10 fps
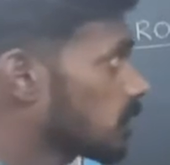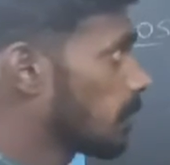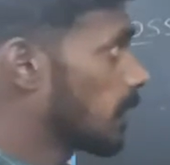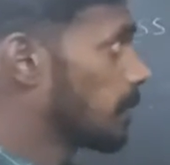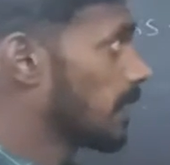
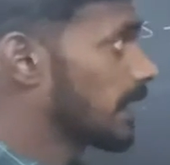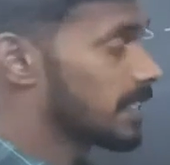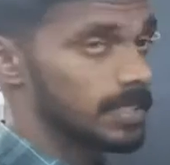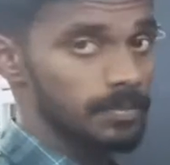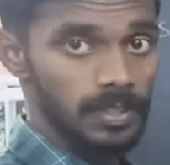
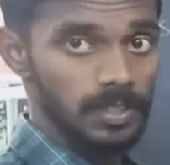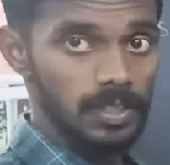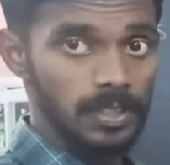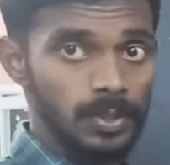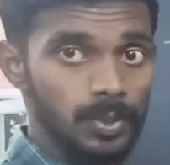multiplication
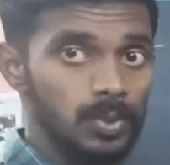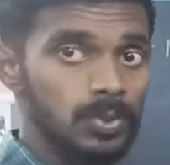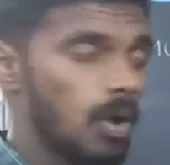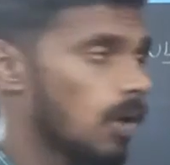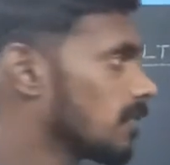method to
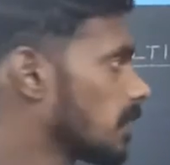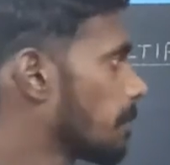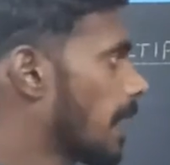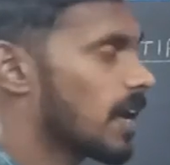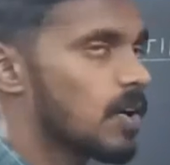solve a
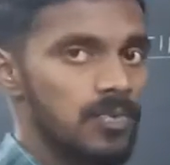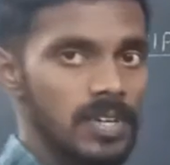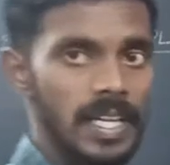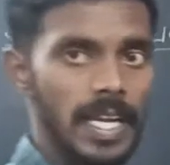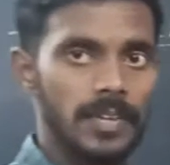pair of
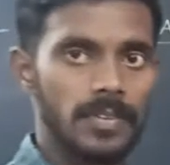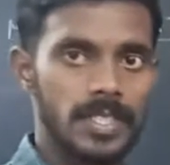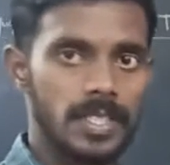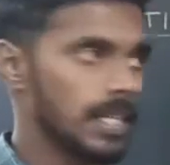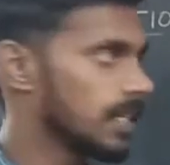linear
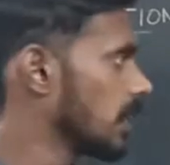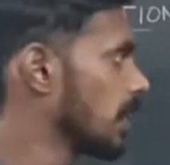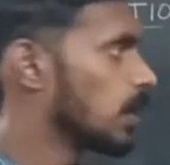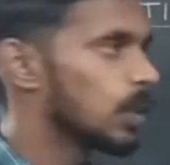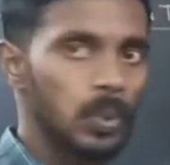equation in
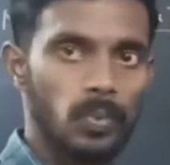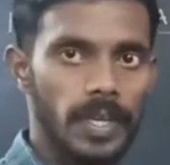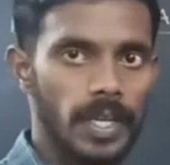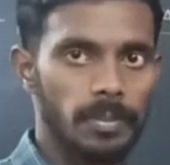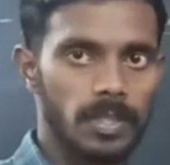two
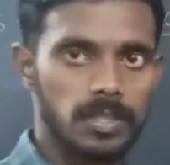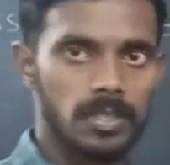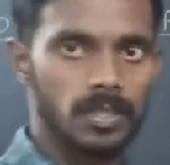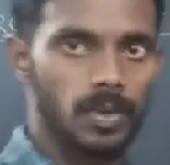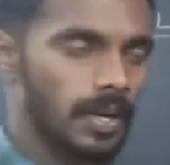variables.
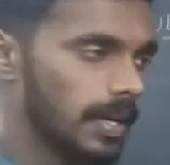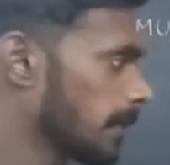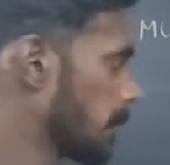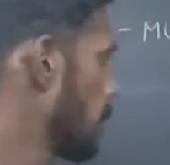Okay,